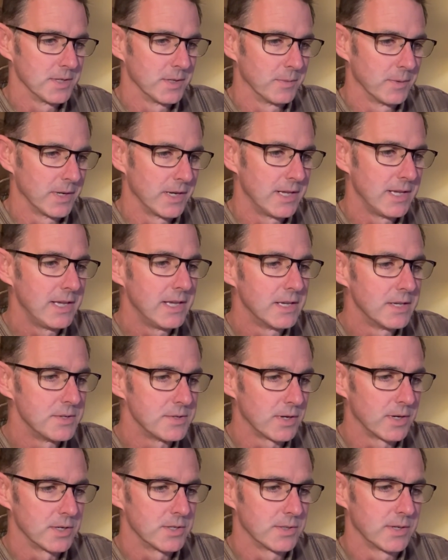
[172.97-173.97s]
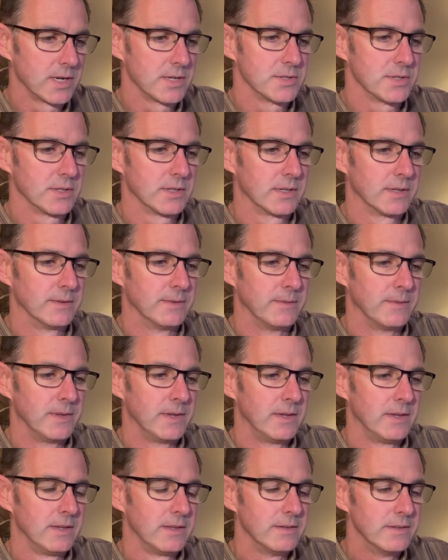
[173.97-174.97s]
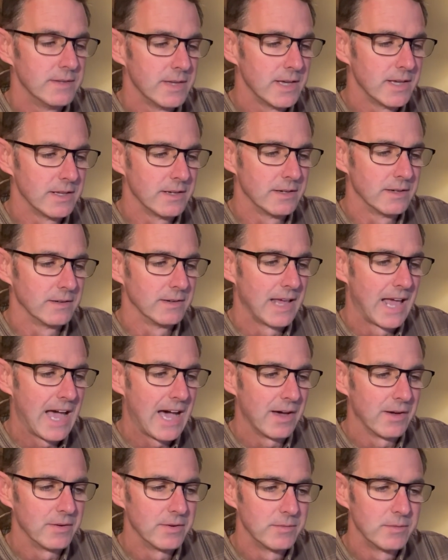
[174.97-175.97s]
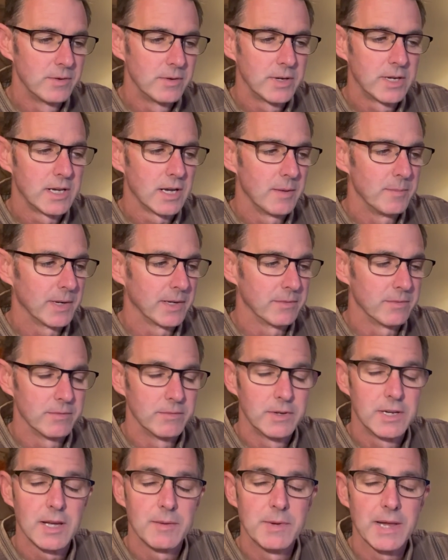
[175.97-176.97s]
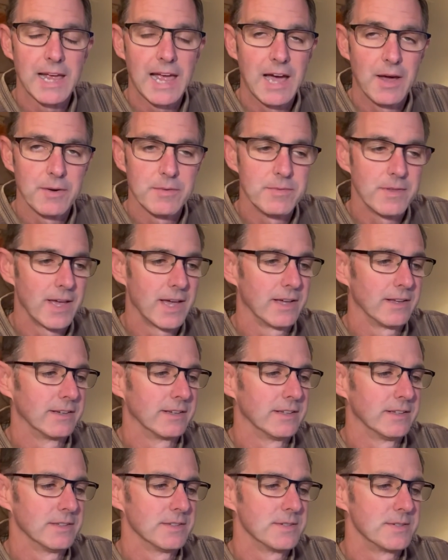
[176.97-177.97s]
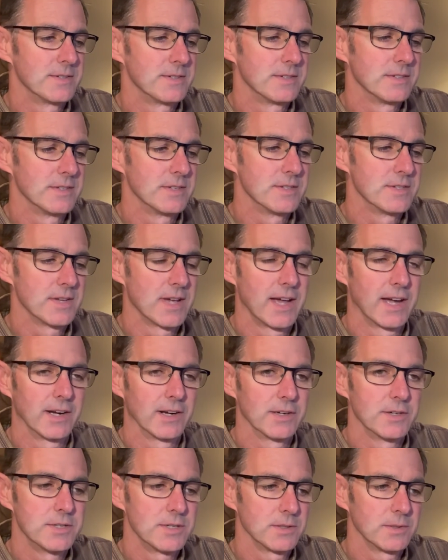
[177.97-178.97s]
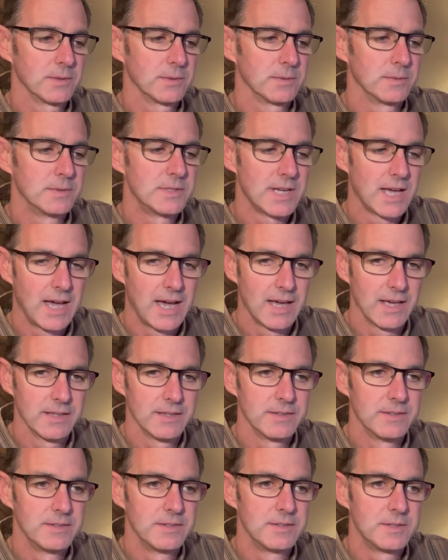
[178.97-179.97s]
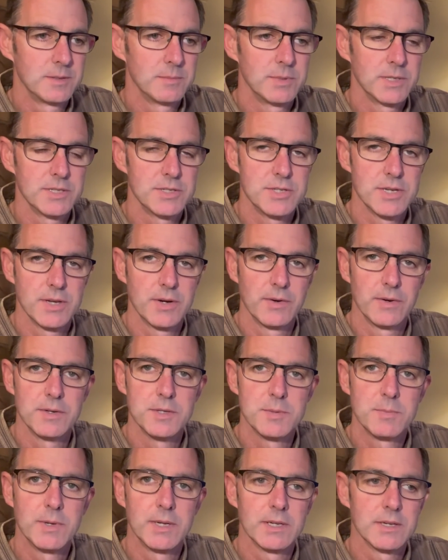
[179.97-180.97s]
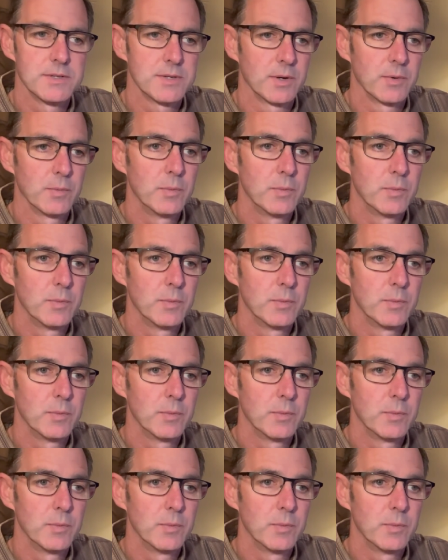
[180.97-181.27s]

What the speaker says: And when He is our treasure, then coming out of that is the desire to tithe, to be generous, because our